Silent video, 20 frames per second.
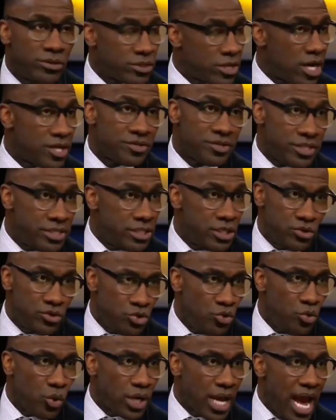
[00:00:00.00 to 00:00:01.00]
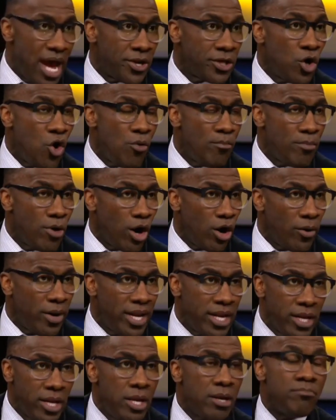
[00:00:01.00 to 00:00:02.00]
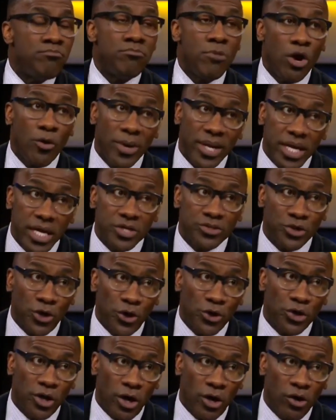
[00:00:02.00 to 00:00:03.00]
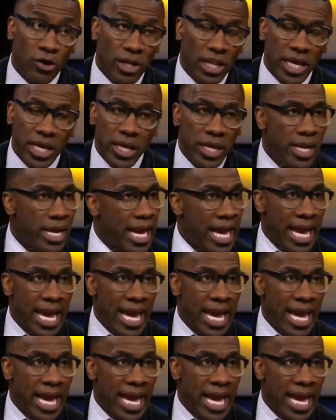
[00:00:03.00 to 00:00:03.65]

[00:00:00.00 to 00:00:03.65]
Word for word: been, you were counting on Murray. Murray gets hurt early,